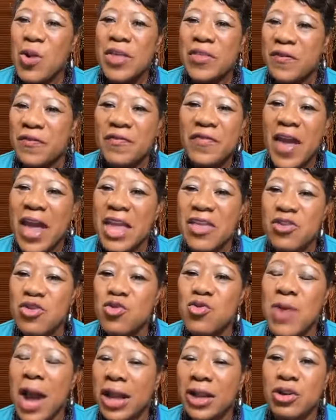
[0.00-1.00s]
with
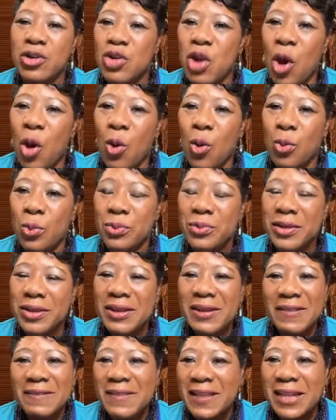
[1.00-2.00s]
faith, you got to know
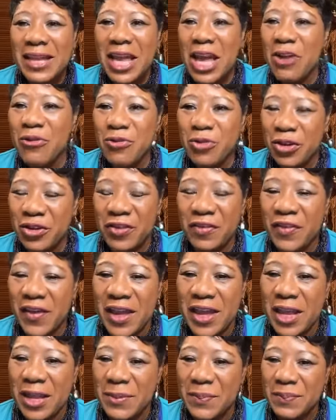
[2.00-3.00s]
that
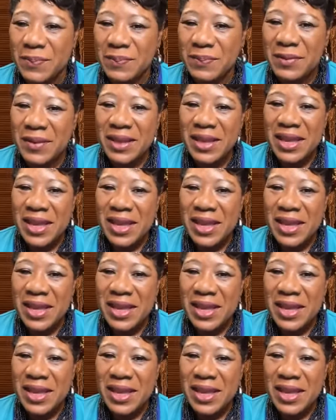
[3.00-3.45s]
everything